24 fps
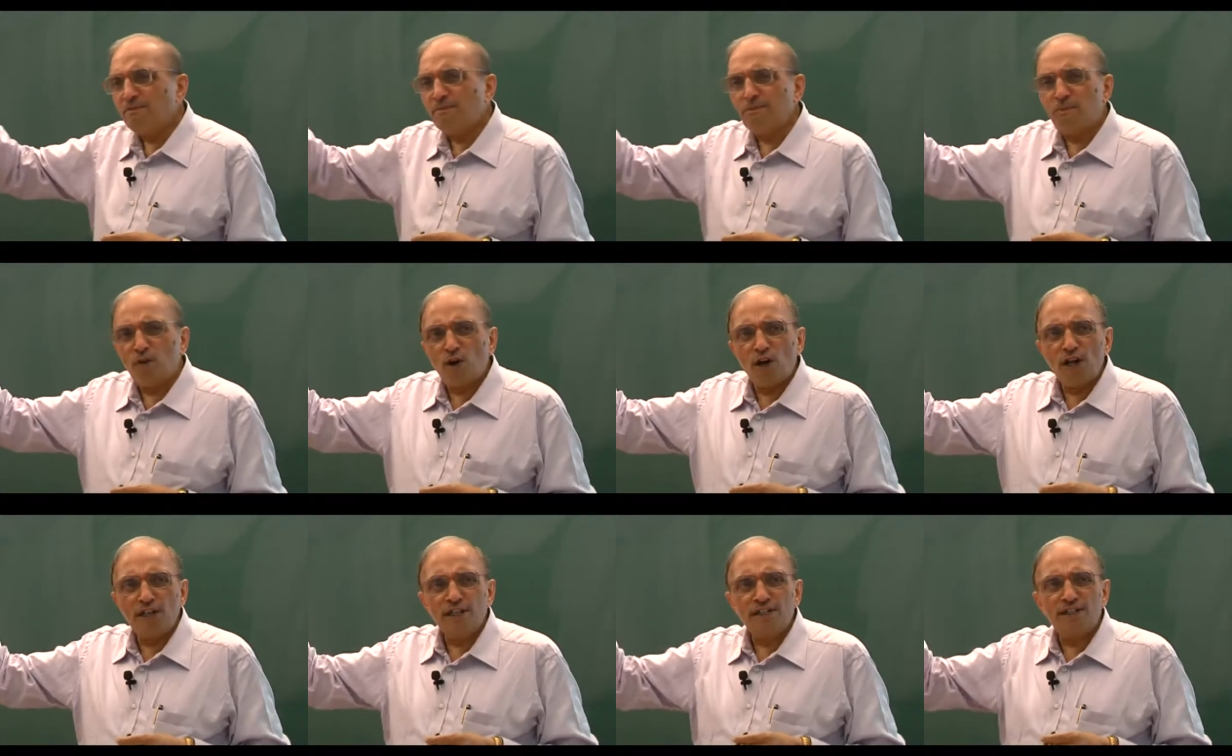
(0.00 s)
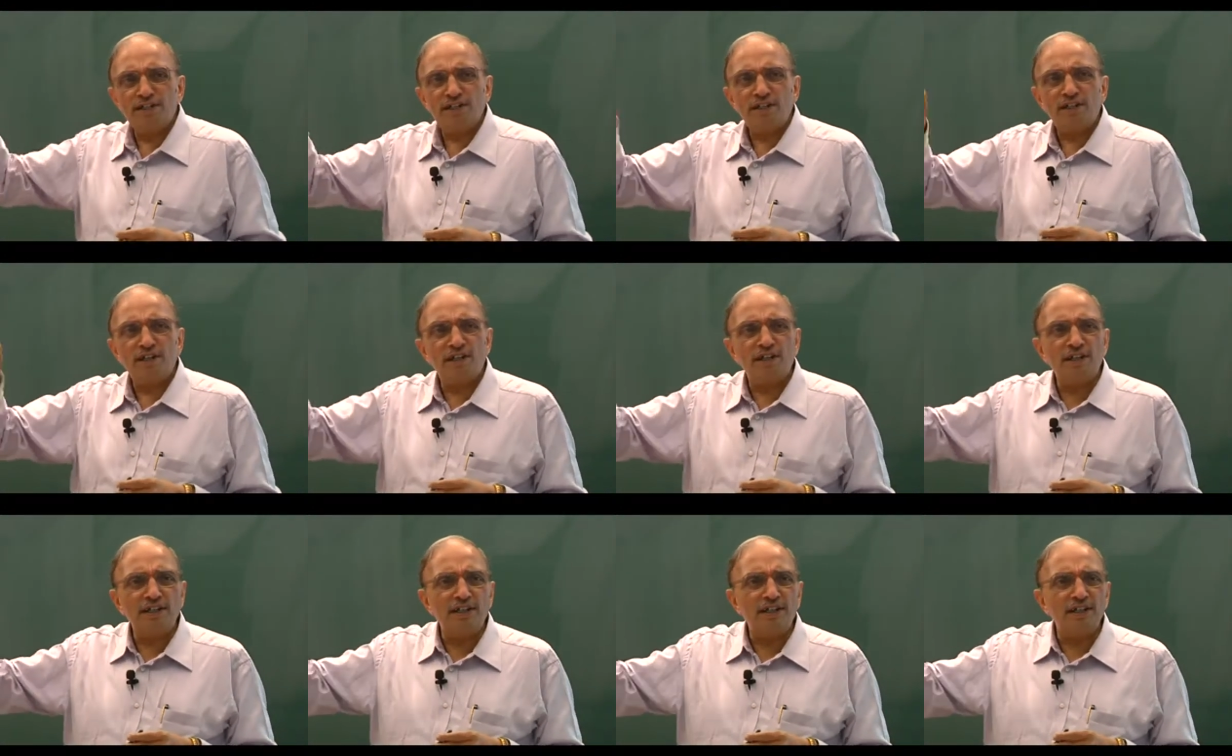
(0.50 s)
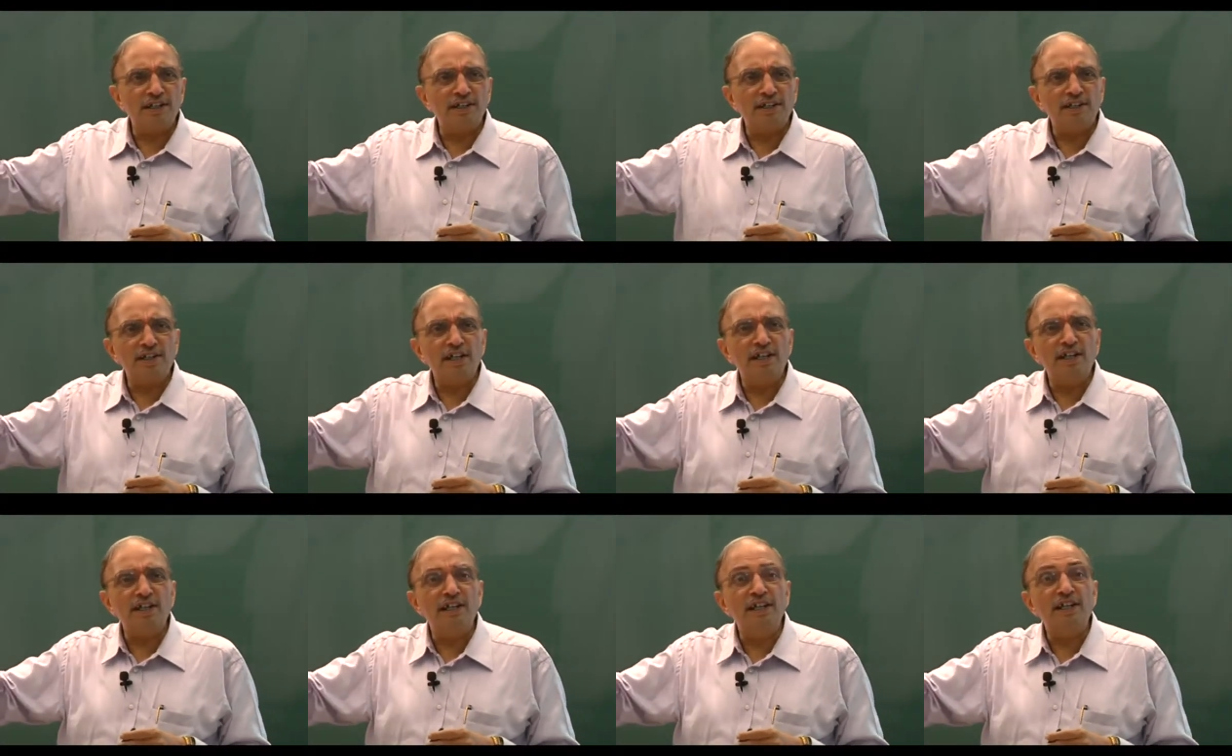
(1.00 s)
points written
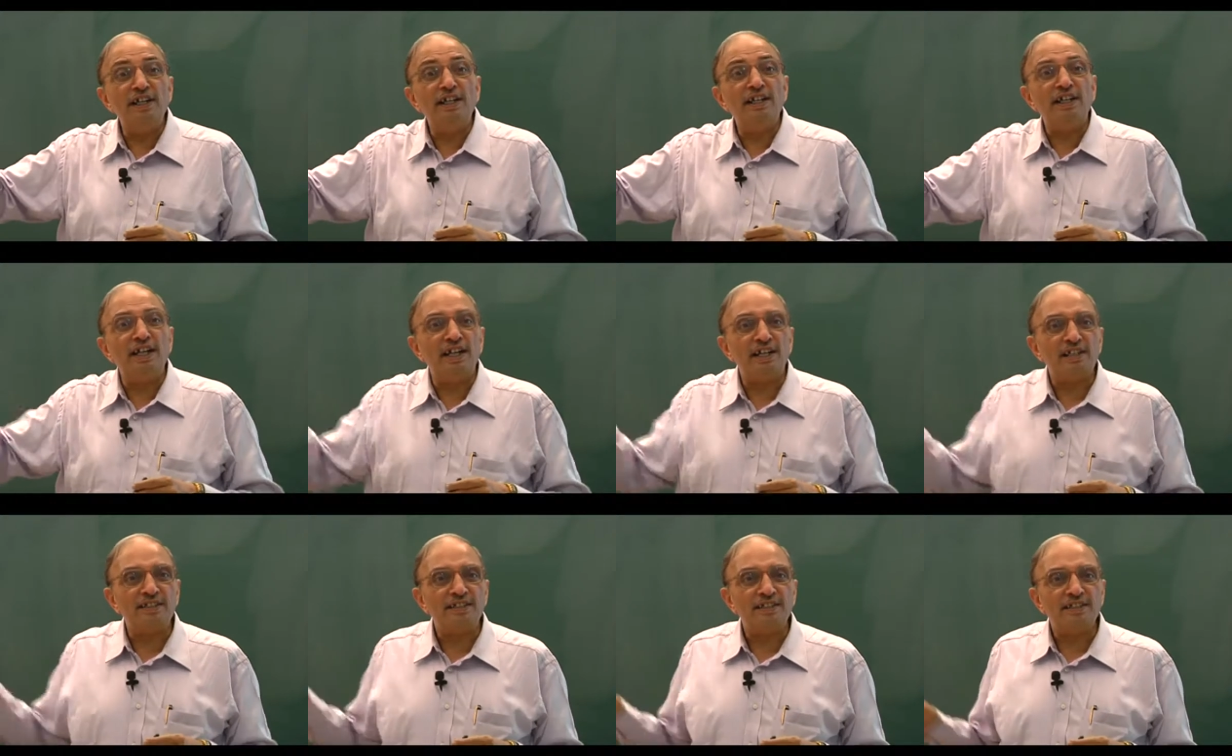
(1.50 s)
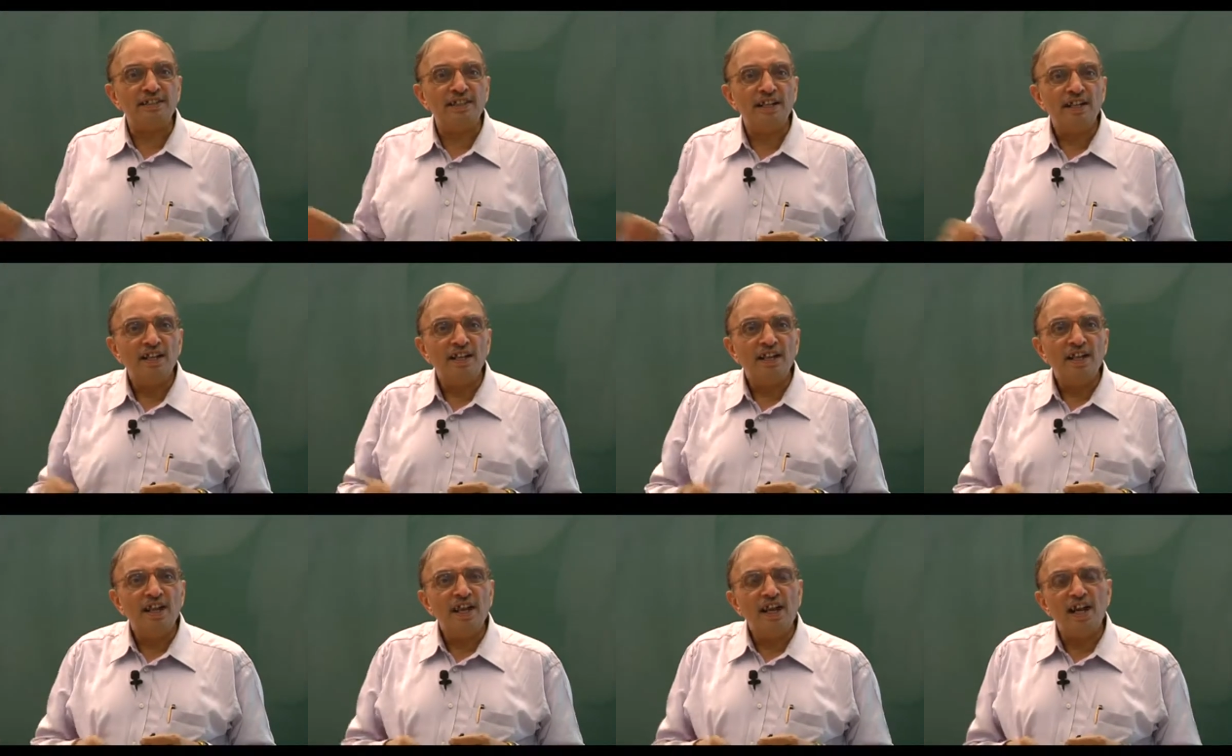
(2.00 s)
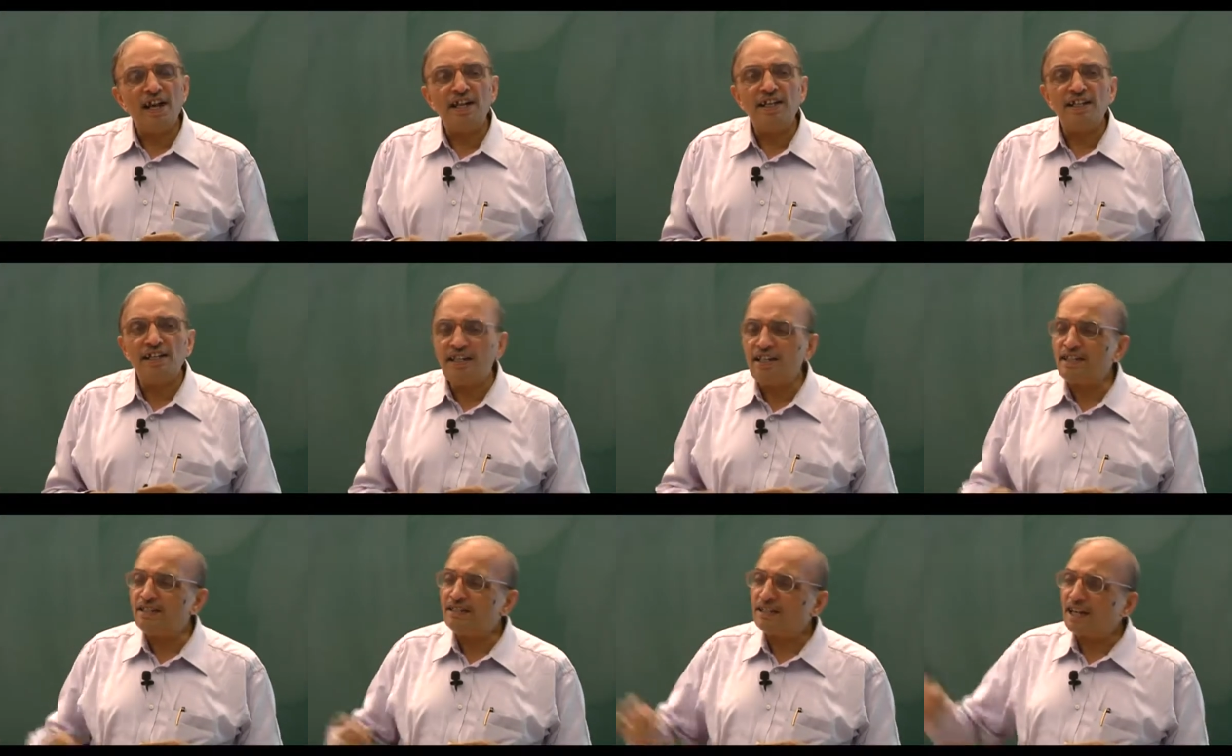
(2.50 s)
in details, and
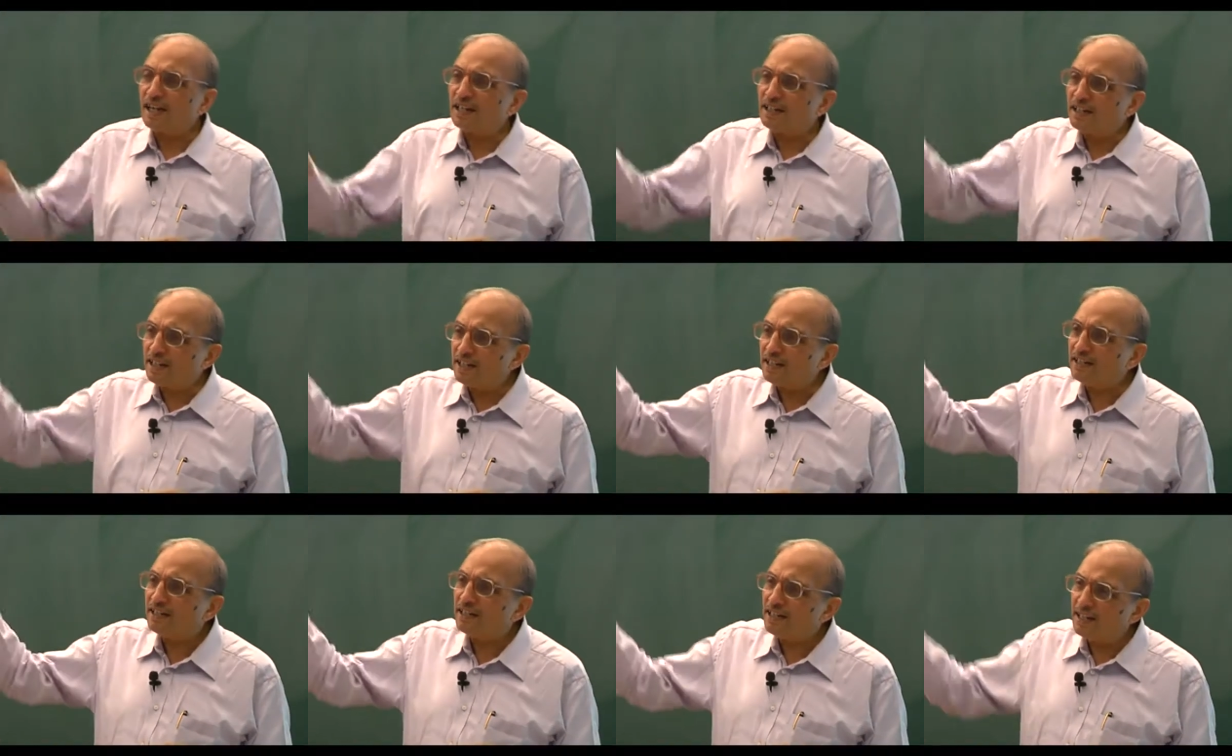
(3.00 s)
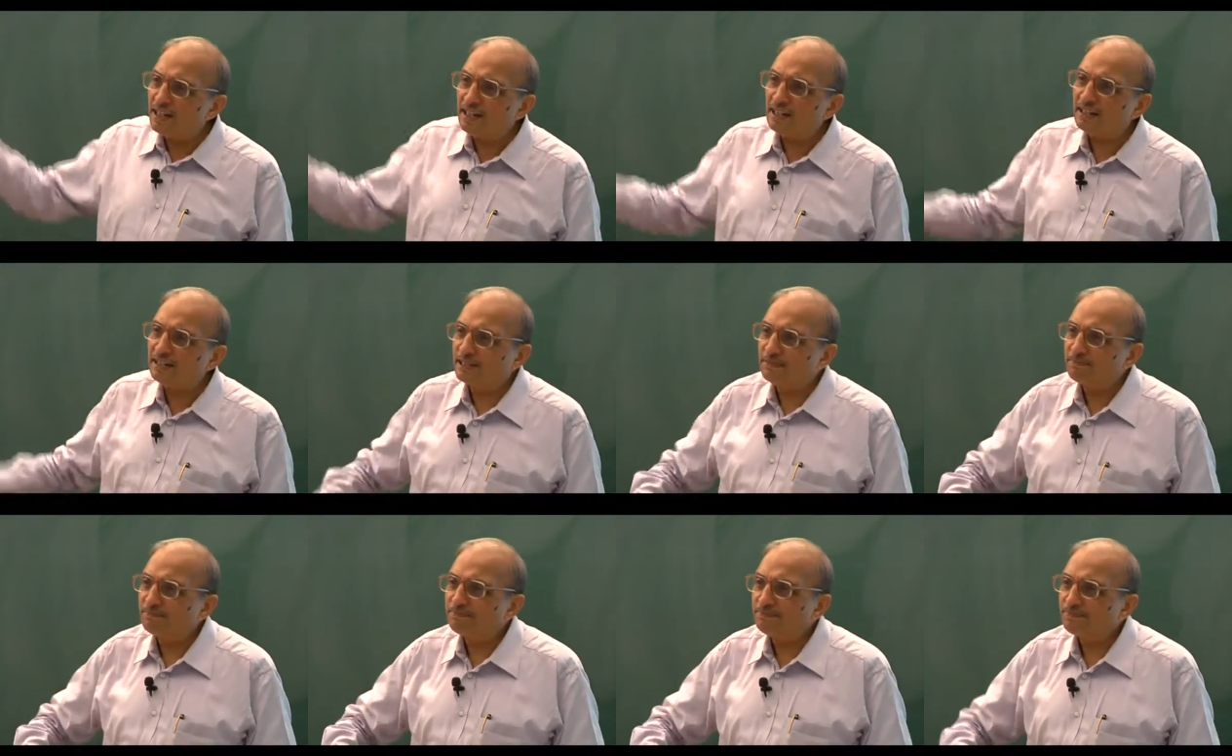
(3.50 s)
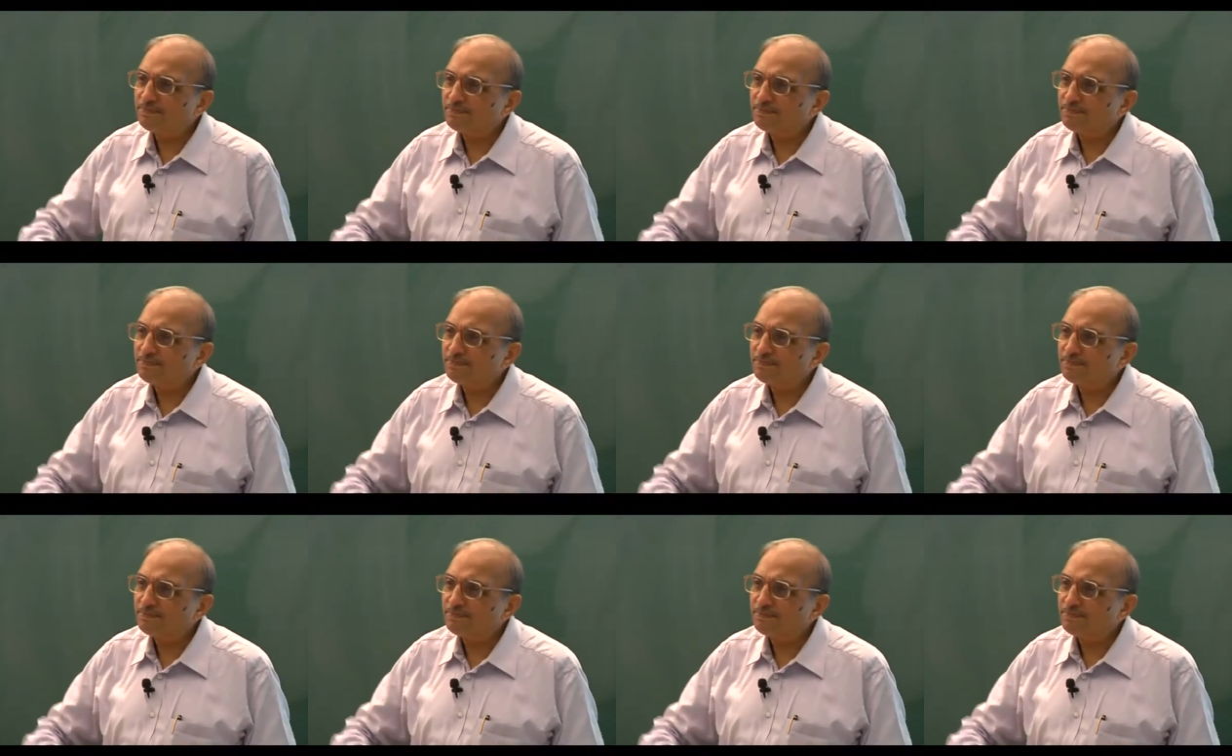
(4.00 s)
he started reading them.